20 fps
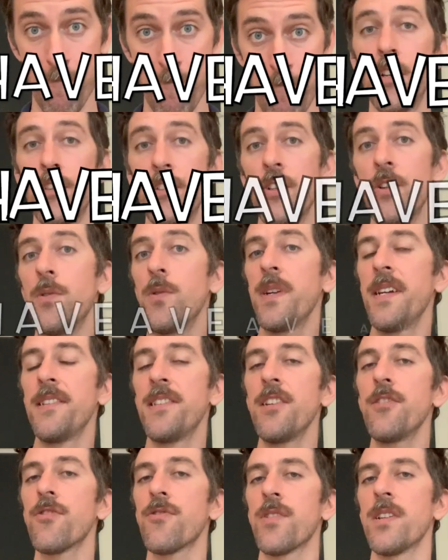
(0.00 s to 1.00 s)
So it's
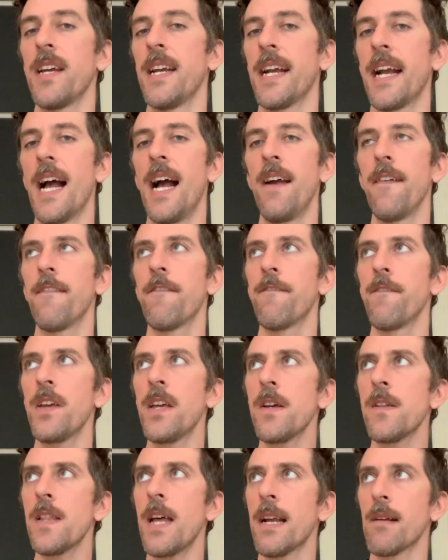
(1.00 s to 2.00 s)
interesting. I
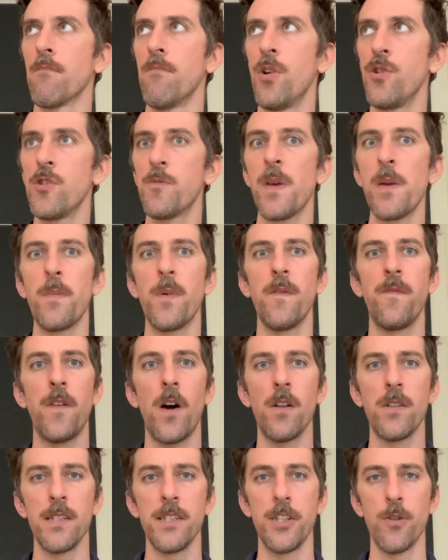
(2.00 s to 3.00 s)
feel like most people
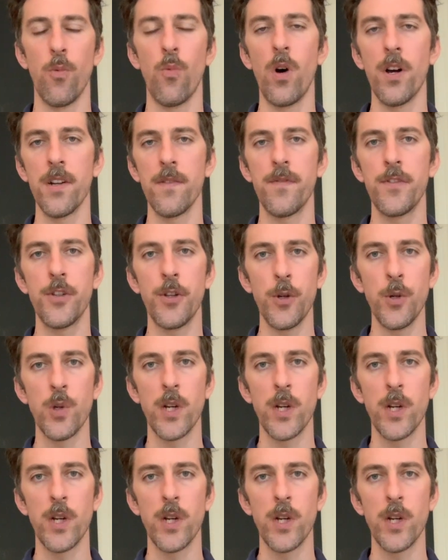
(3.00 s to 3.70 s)
fall into one of 2